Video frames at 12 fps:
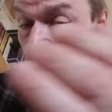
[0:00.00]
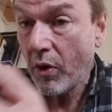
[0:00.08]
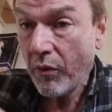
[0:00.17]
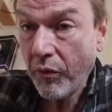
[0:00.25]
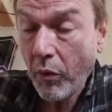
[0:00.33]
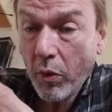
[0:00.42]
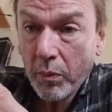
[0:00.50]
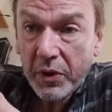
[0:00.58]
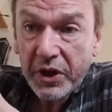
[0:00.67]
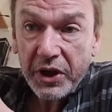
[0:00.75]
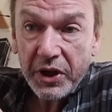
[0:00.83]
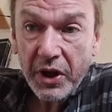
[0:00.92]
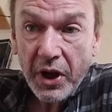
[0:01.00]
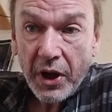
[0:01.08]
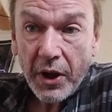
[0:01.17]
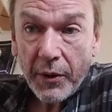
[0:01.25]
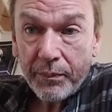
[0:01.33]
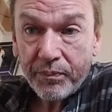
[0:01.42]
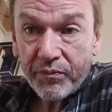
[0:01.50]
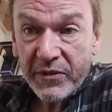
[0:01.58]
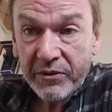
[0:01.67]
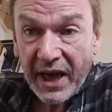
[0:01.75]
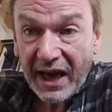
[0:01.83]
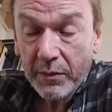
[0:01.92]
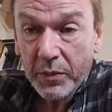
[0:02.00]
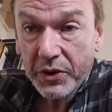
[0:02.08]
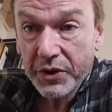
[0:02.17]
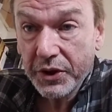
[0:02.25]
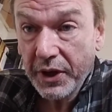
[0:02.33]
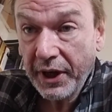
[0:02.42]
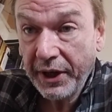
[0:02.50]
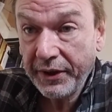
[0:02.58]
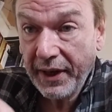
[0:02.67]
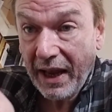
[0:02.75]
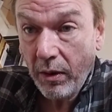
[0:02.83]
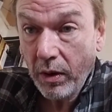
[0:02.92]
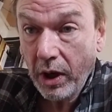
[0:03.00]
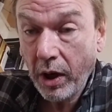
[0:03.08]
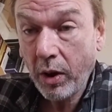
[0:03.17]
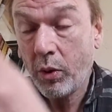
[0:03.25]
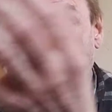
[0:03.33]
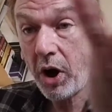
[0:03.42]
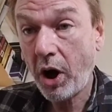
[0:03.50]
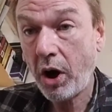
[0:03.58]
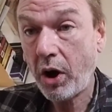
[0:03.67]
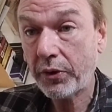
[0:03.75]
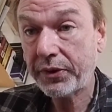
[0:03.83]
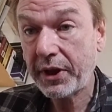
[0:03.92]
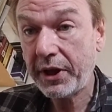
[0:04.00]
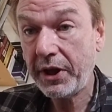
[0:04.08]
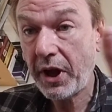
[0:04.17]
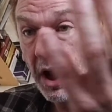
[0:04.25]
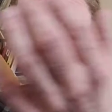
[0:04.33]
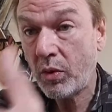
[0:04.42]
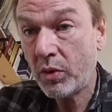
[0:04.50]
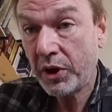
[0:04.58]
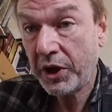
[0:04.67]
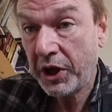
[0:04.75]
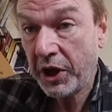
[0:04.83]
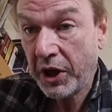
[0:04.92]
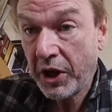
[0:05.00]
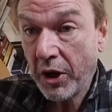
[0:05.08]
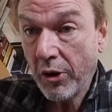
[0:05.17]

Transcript: For me, cannabis and alcohol are the only